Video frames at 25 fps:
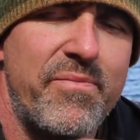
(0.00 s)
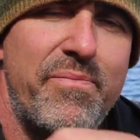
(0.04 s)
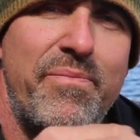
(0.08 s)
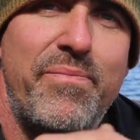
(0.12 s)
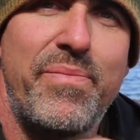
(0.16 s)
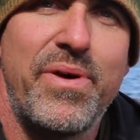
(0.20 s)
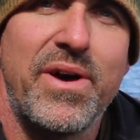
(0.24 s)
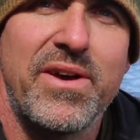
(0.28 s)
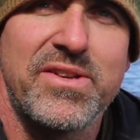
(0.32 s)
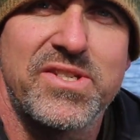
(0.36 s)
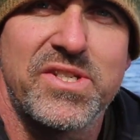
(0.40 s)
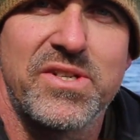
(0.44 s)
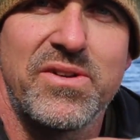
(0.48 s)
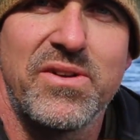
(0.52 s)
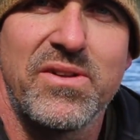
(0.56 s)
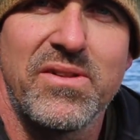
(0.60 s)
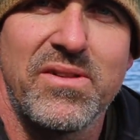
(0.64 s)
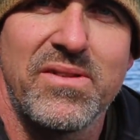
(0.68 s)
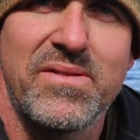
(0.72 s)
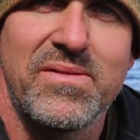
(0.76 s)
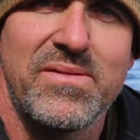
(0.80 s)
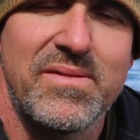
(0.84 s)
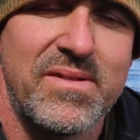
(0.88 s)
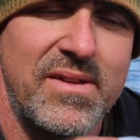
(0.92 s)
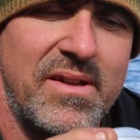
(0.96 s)
of
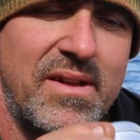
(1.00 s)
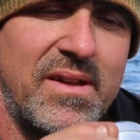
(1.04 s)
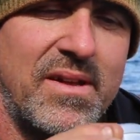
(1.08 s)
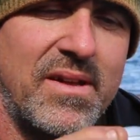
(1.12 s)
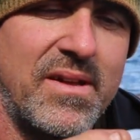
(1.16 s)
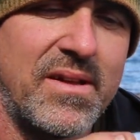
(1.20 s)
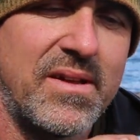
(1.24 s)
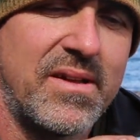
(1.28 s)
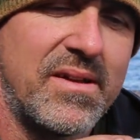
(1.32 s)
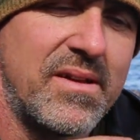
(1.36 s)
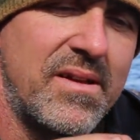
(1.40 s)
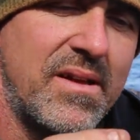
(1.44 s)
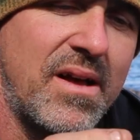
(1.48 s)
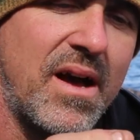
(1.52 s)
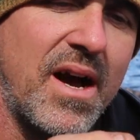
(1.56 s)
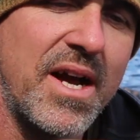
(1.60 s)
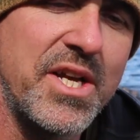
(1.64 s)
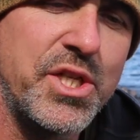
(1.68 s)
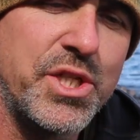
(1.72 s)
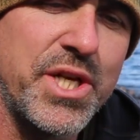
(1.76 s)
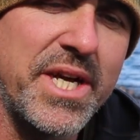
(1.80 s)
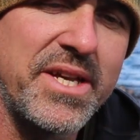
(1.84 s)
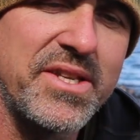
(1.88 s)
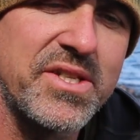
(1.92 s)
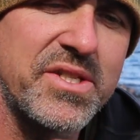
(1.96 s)
personal
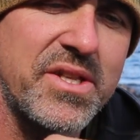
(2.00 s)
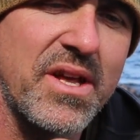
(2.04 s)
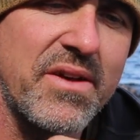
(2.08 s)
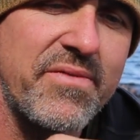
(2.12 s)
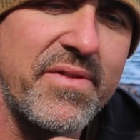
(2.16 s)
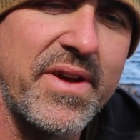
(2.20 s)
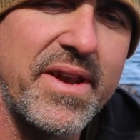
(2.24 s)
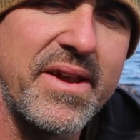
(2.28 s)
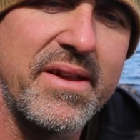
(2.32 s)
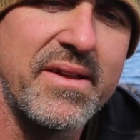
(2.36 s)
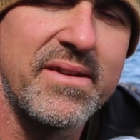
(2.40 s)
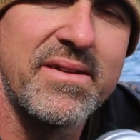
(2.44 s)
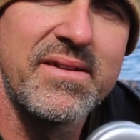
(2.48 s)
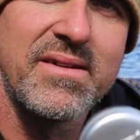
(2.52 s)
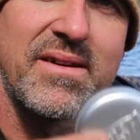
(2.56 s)
hygiene stuff in.